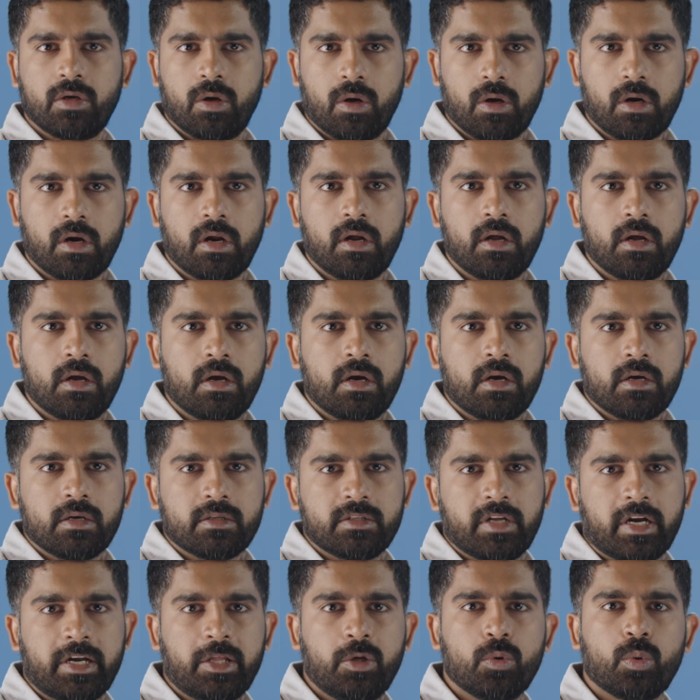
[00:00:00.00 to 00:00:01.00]
sure
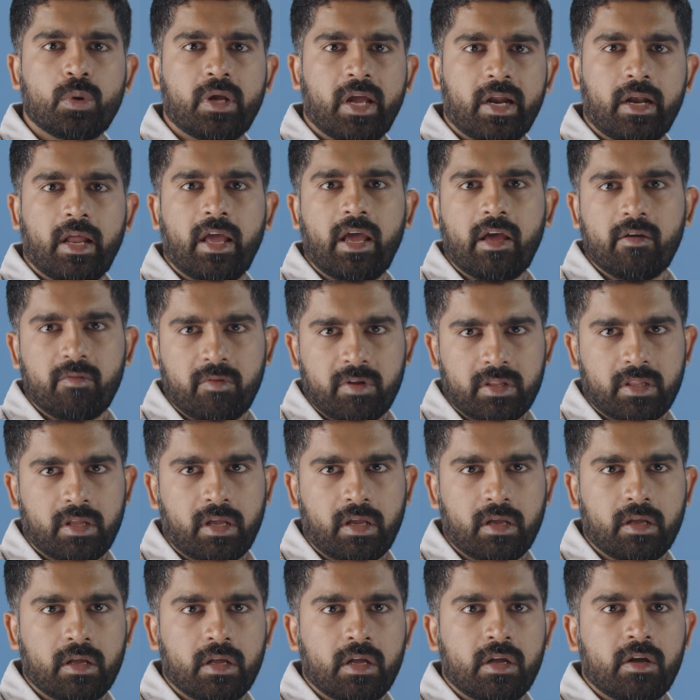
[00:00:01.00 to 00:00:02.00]
that you get
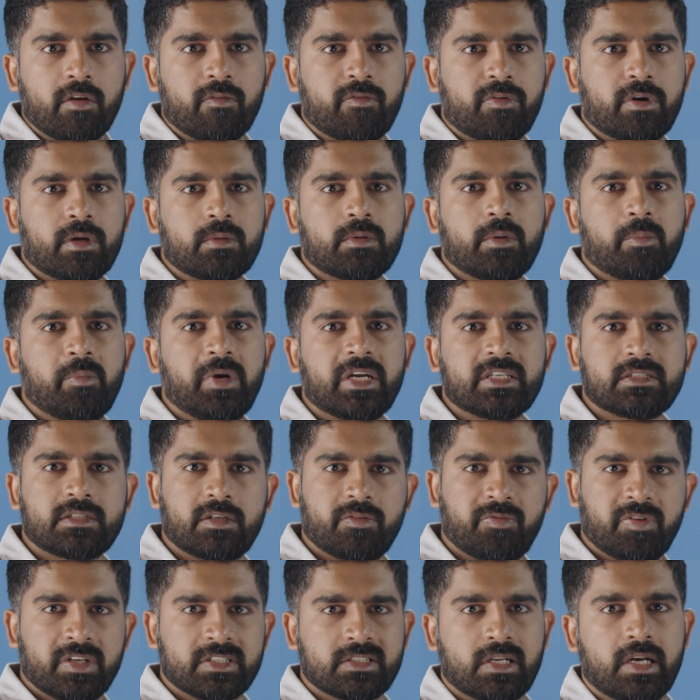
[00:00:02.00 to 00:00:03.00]
everything from the
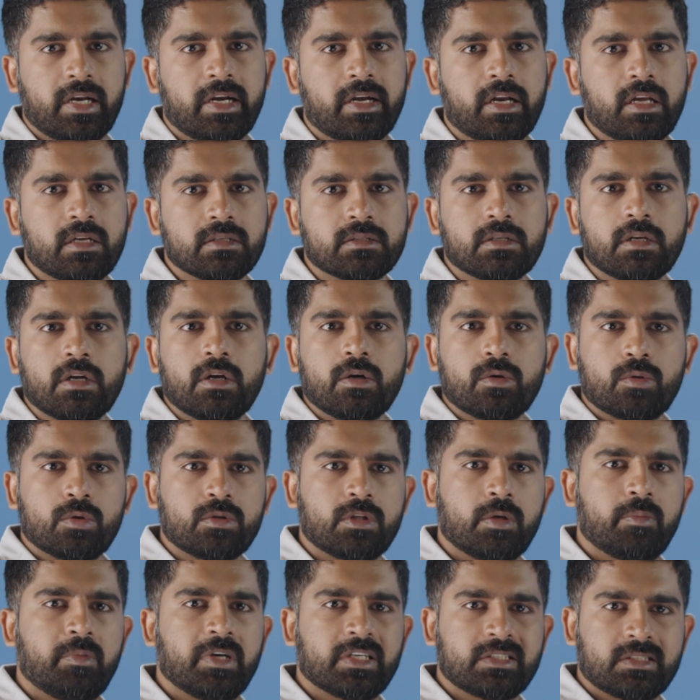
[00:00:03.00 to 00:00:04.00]
best facilities
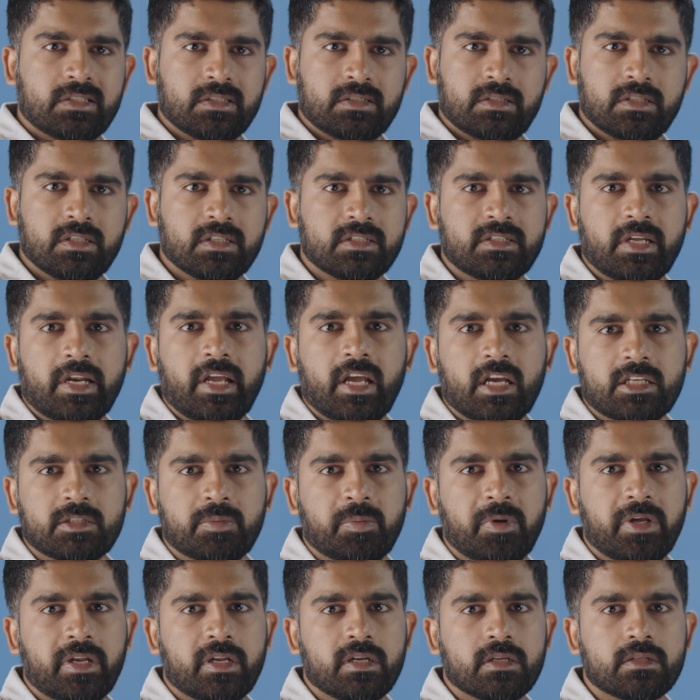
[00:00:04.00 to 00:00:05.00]
to the best surgery
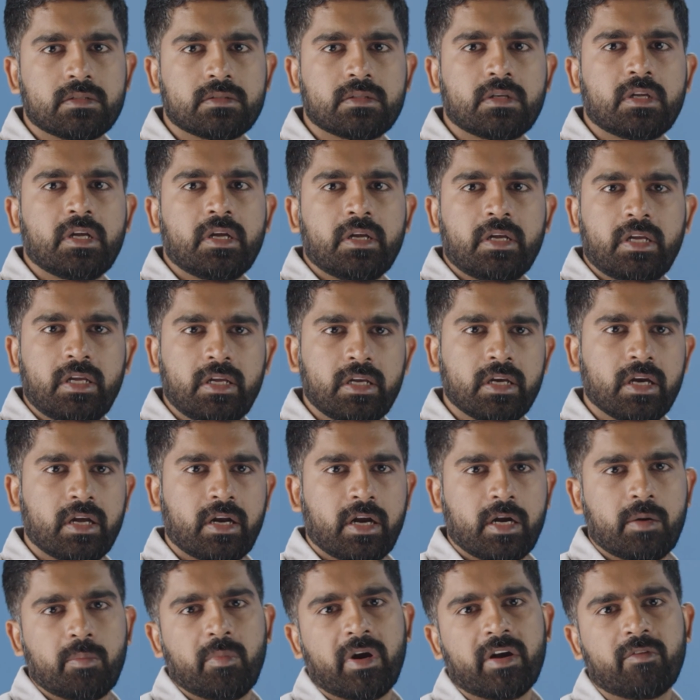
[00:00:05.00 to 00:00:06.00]
experience here
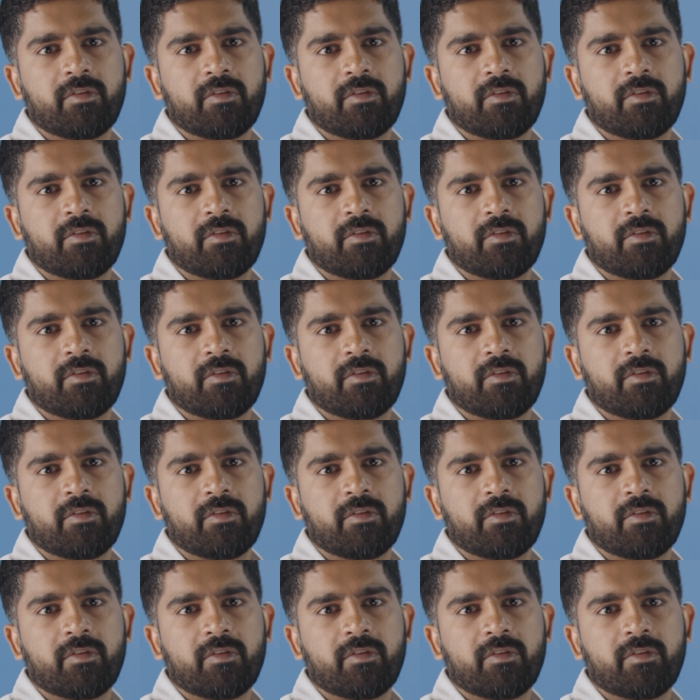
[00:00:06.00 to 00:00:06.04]
at